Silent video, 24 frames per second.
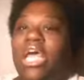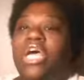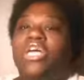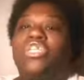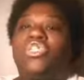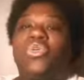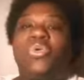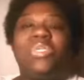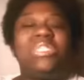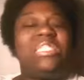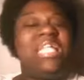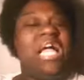
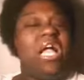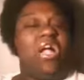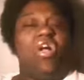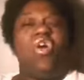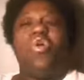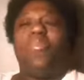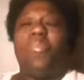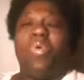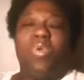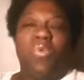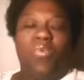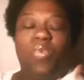So it's not going
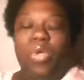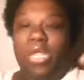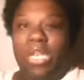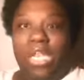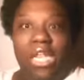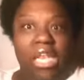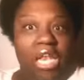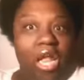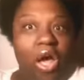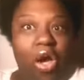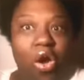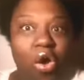to be
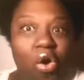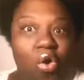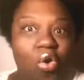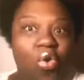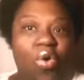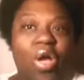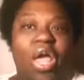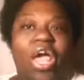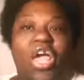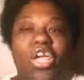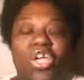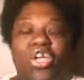really long.
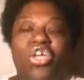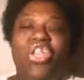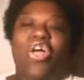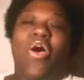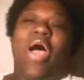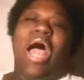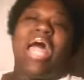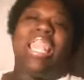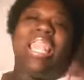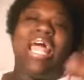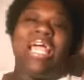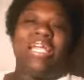You know,
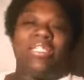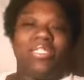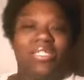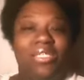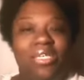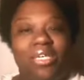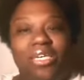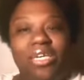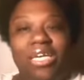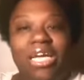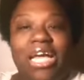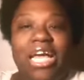I like
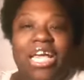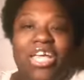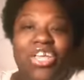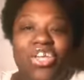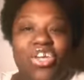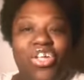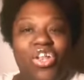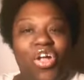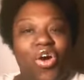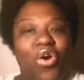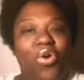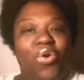to,
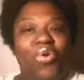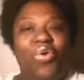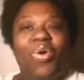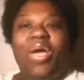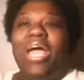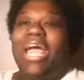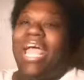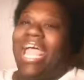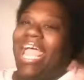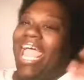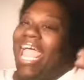you know,